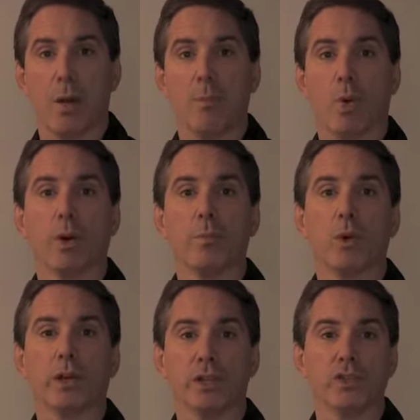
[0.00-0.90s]
More and
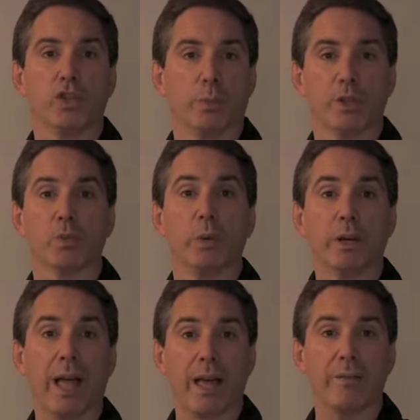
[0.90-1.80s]
more consumers
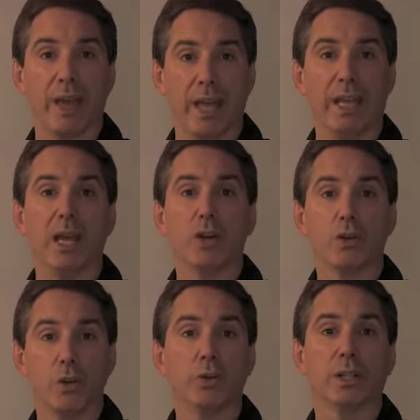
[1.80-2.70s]
will have a
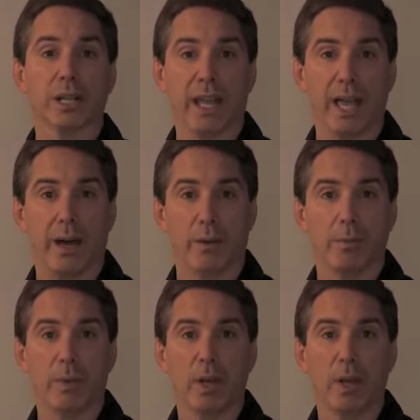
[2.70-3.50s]
Google account,